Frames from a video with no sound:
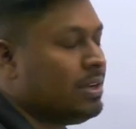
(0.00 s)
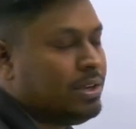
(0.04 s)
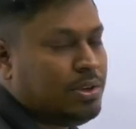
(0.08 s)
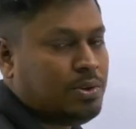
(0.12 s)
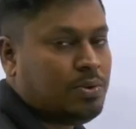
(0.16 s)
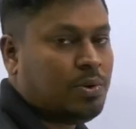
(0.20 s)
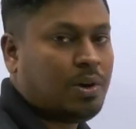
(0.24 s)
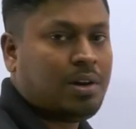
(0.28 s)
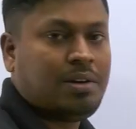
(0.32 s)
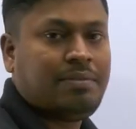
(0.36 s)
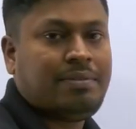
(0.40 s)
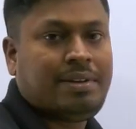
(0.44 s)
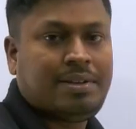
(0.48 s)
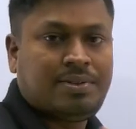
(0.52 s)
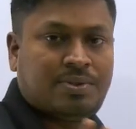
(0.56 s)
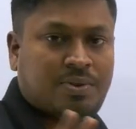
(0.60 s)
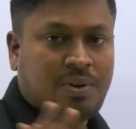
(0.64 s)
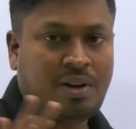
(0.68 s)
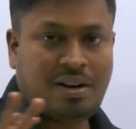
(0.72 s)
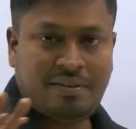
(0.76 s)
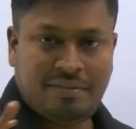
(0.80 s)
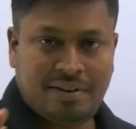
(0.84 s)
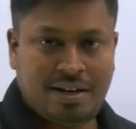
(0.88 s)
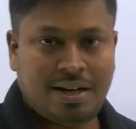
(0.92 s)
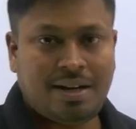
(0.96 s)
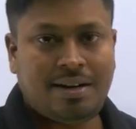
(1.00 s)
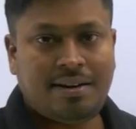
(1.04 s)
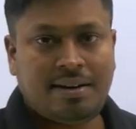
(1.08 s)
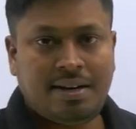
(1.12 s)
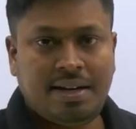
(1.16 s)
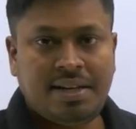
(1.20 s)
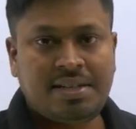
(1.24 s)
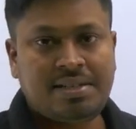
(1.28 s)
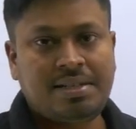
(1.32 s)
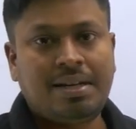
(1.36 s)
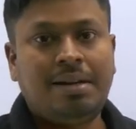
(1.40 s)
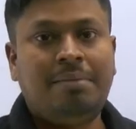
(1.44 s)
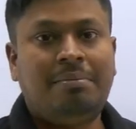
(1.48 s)
you always solve in a
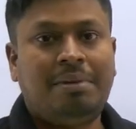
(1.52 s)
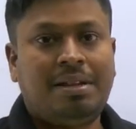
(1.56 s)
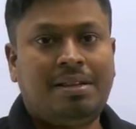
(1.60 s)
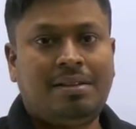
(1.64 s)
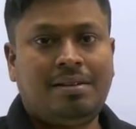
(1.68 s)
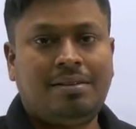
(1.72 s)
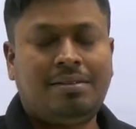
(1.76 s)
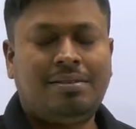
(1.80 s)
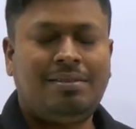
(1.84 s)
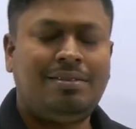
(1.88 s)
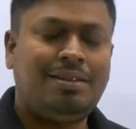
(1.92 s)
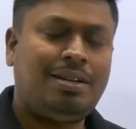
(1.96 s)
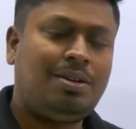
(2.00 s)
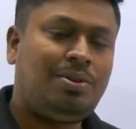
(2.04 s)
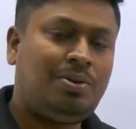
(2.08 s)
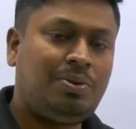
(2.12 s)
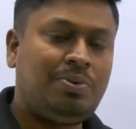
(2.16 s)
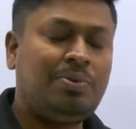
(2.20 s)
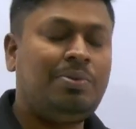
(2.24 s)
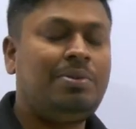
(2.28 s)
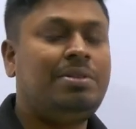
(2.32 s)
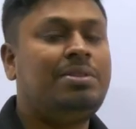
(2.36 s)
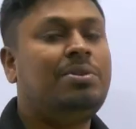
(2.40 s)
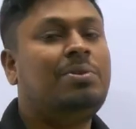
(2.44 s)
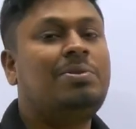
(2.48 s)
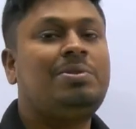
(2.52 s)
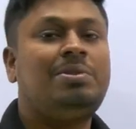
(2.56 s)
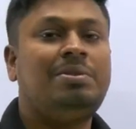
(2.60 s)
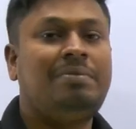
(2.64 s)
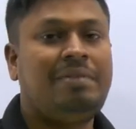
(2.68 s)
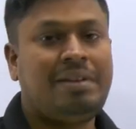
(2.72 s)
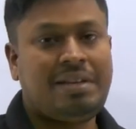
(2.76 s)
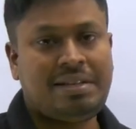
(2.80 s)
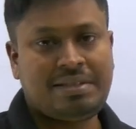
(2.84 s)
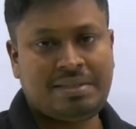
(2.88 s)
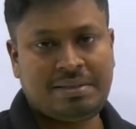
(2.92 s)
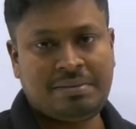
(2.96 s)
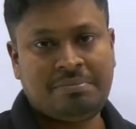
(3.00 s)
traditional method. That too is also
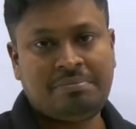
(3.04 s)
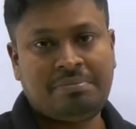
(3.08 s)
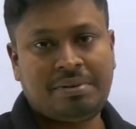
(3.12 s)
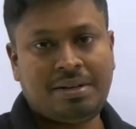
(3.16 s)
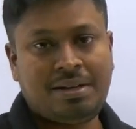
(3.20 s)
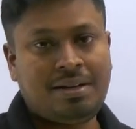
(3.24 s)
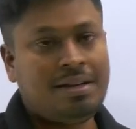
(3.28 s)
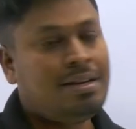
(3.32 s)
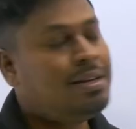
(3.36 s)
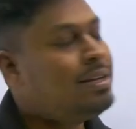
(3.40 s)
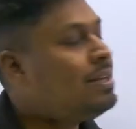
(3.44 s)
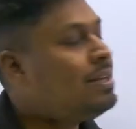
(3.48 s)
very simple.